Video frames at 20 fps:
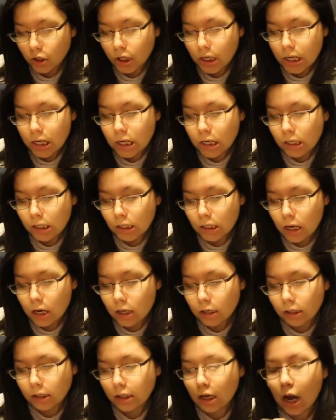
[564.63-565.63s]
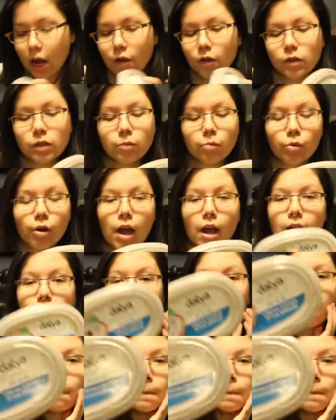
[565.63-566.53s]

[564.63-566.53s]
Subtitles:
Cheese Style Spread